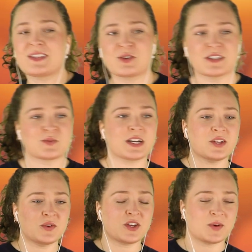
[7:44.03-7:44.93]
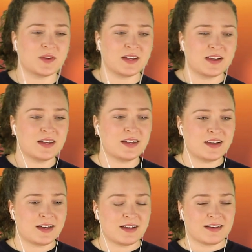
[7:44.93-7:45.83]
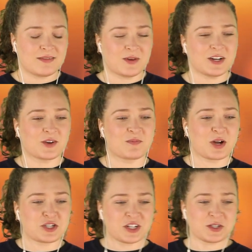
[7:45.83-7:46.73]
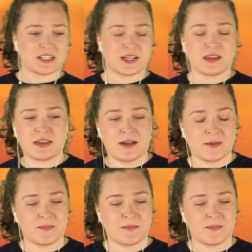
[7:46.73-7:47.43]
Chris, what do you do when you're brushing your teeth?